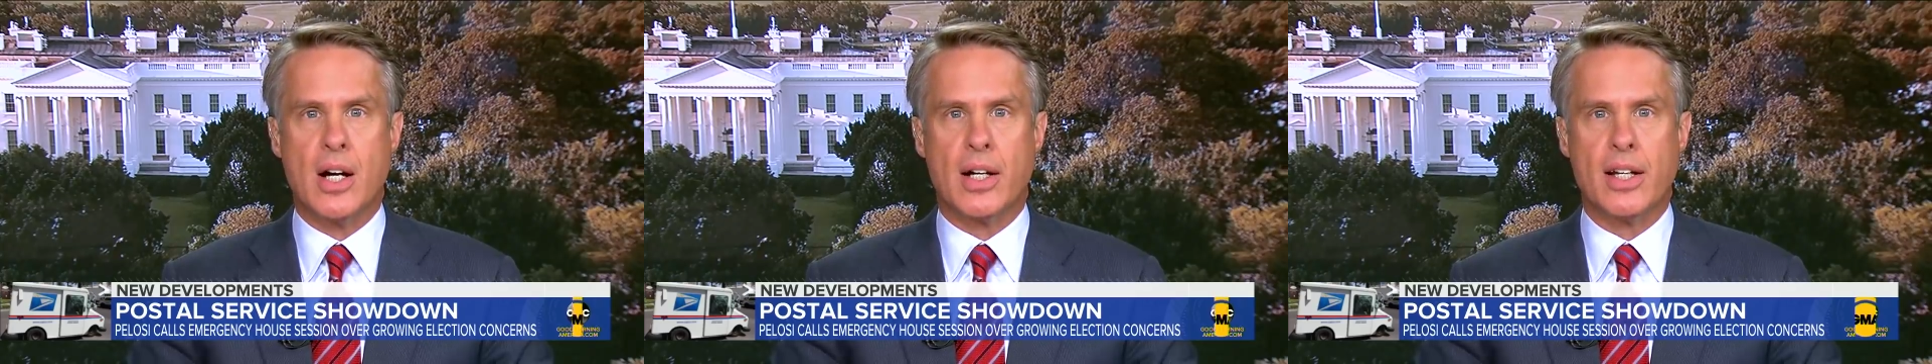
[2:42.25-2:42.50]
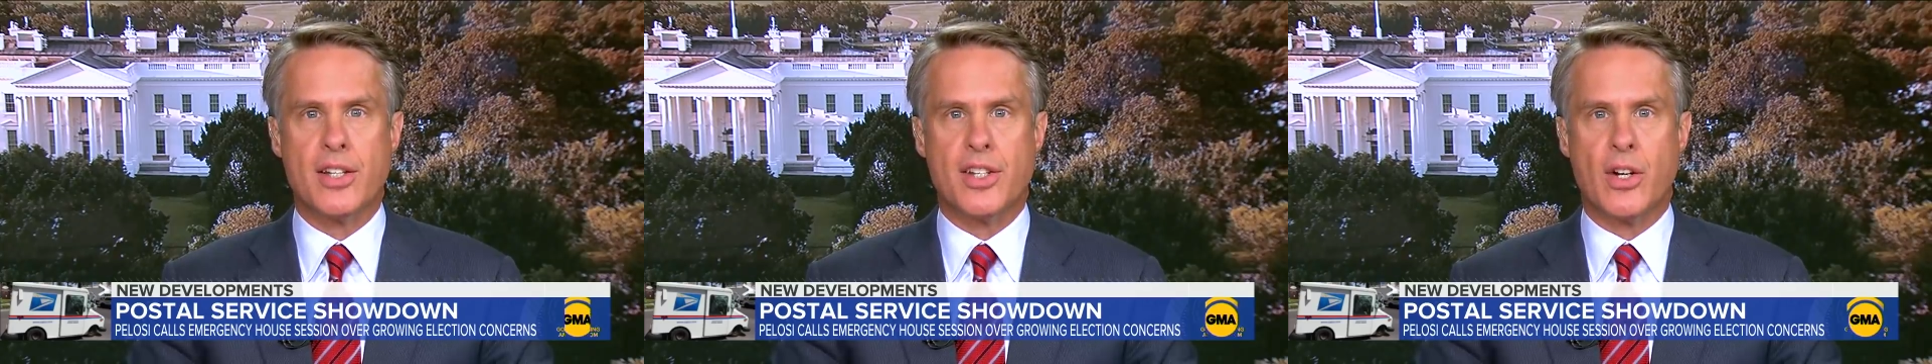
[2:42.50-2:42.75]

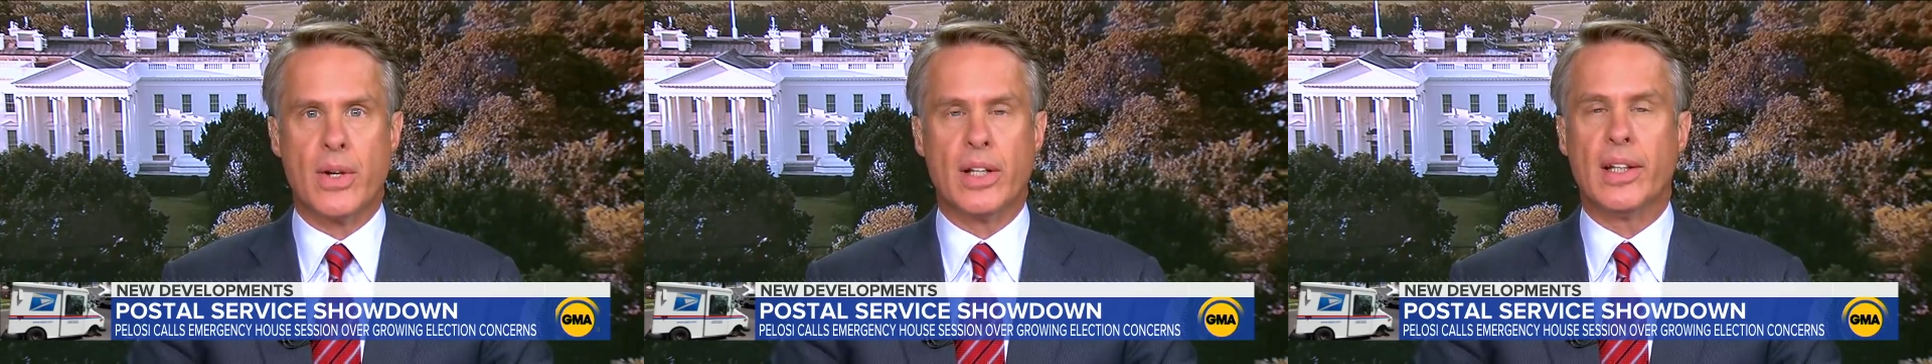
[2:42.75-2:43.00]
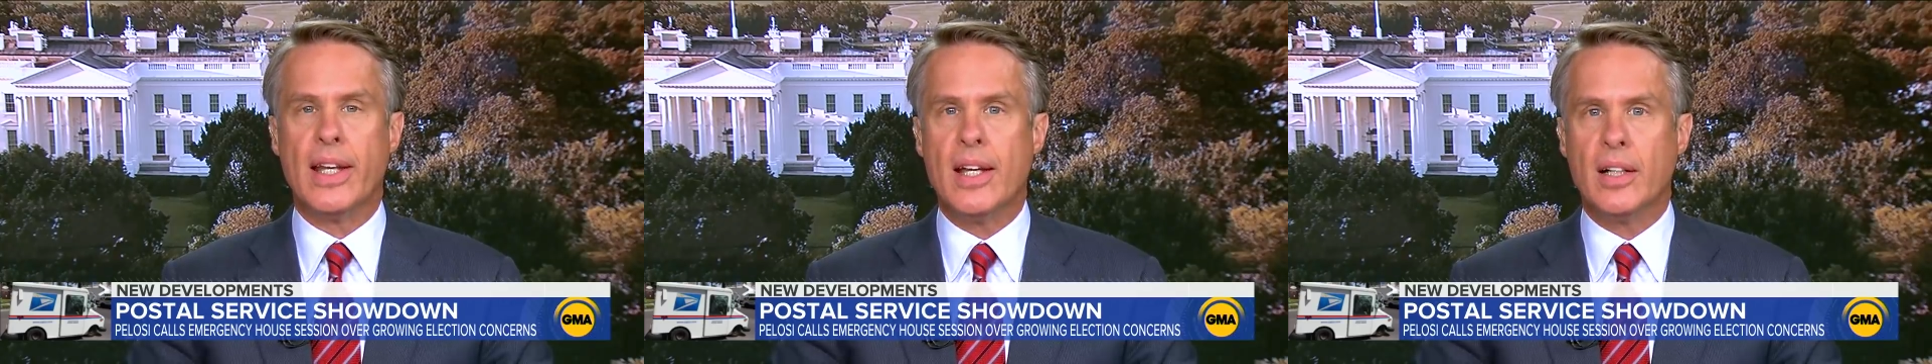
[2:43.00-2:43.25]
are
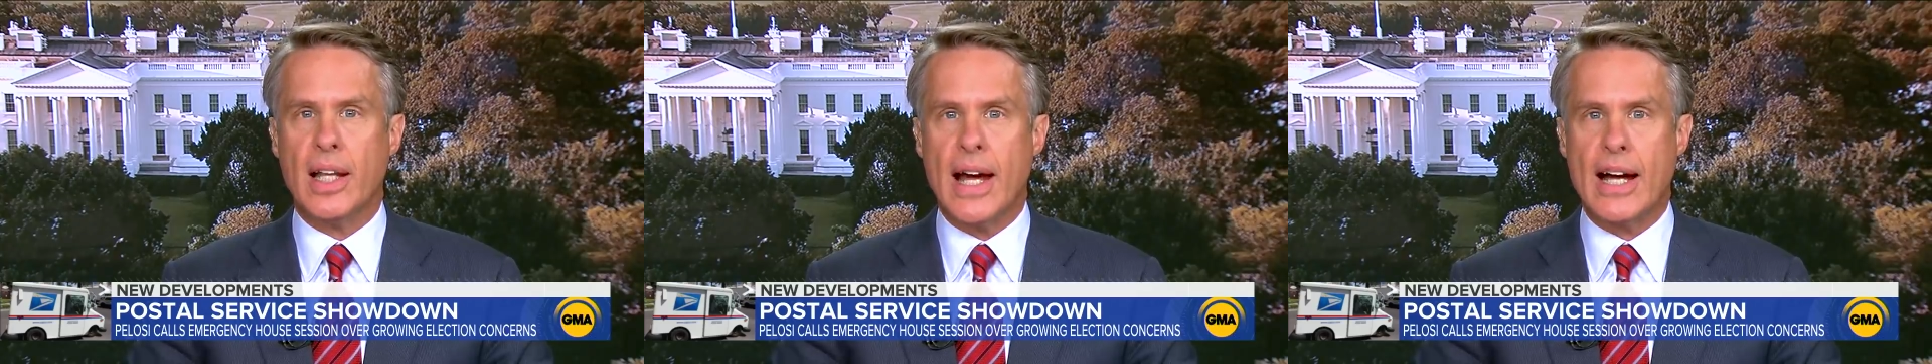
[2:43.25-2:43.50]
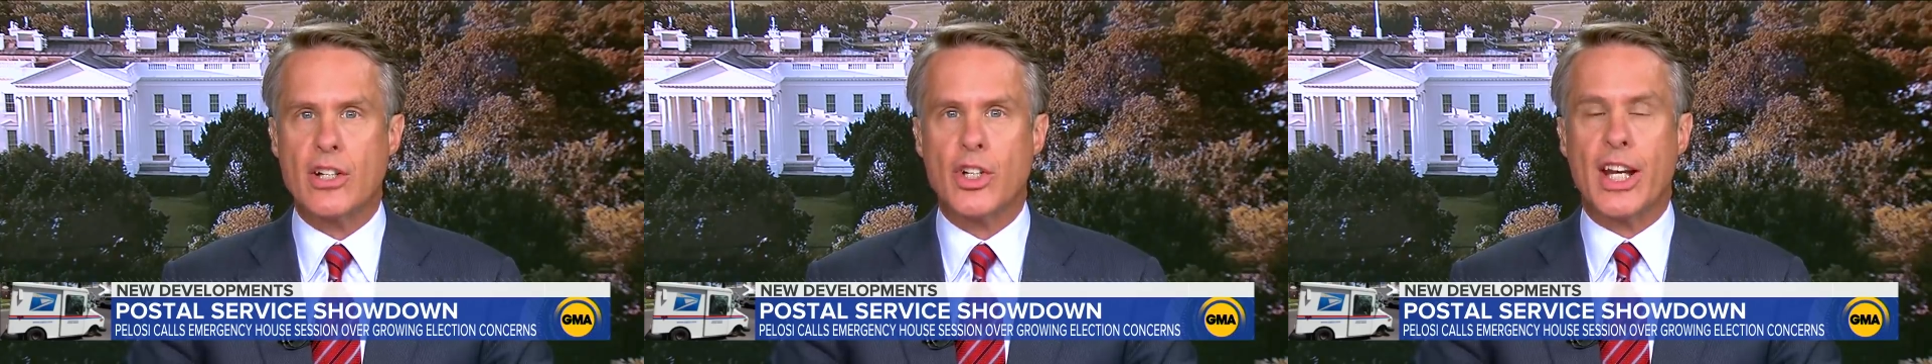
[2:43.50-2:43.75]
considering legal
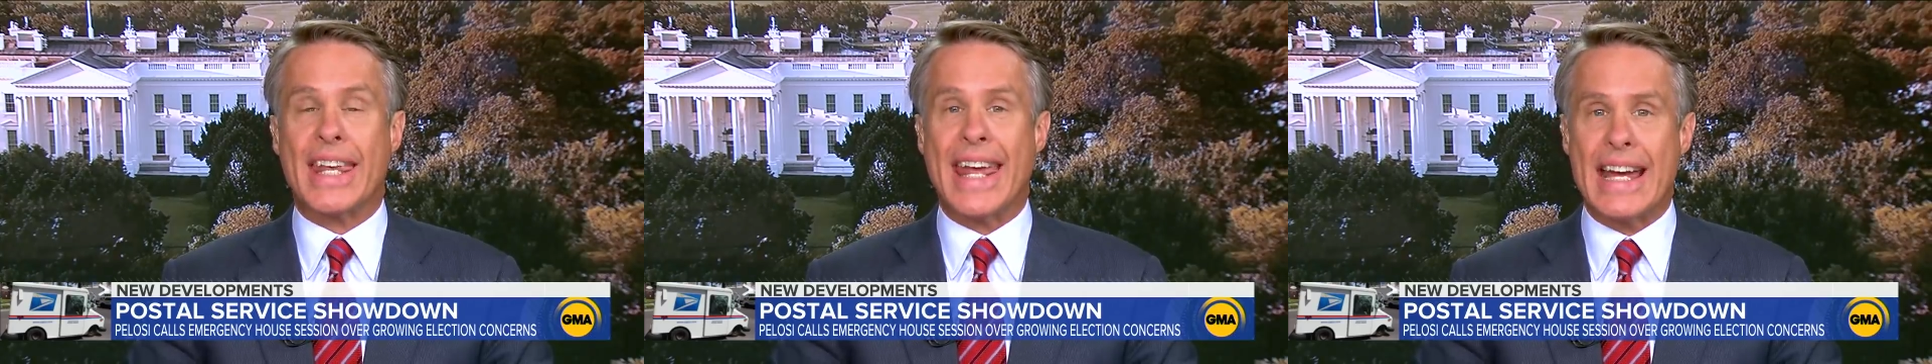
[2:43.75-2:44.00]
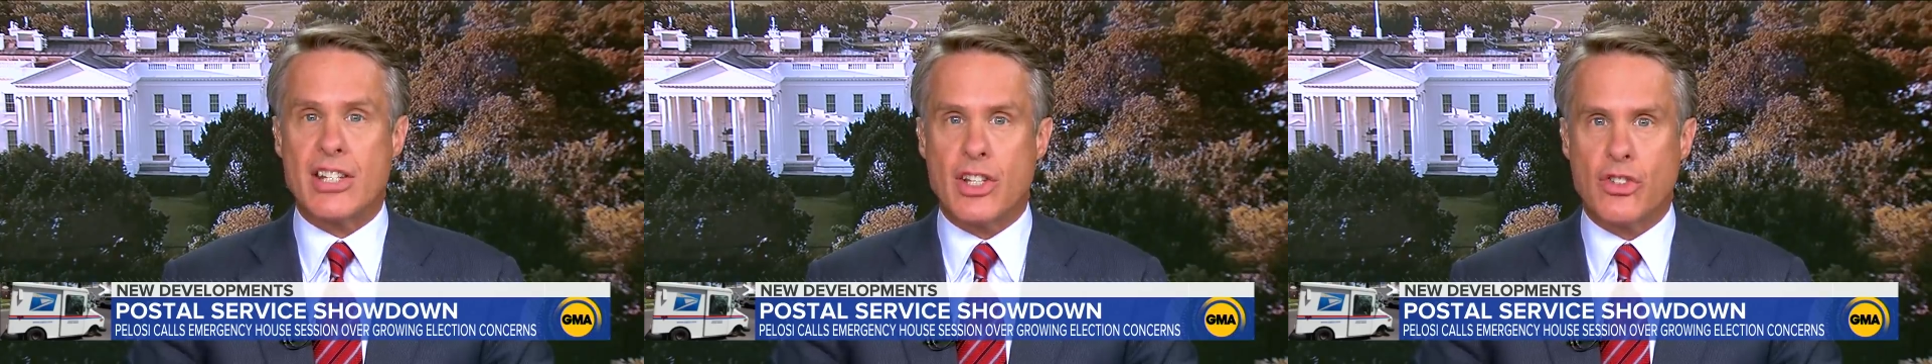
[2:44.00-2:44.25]
action
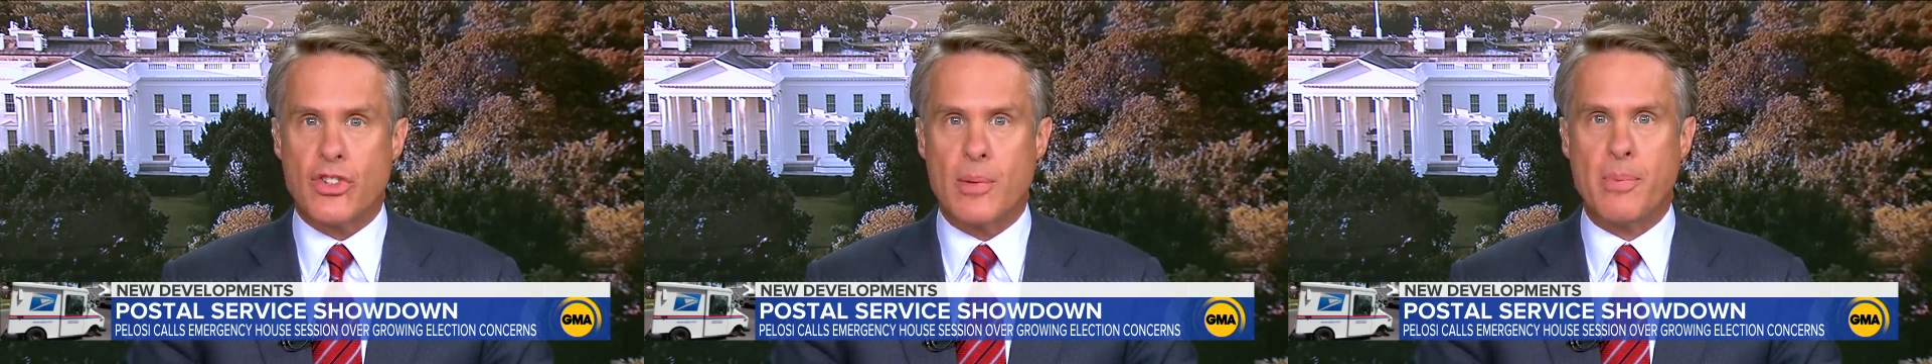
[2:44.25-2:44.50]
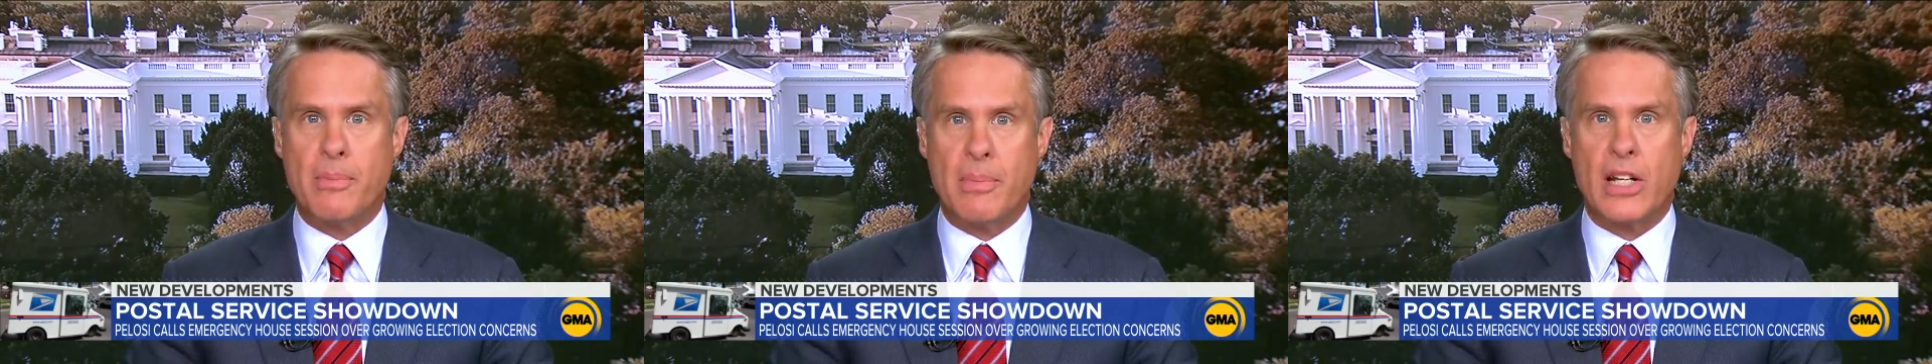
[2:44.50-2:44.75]
against the Trump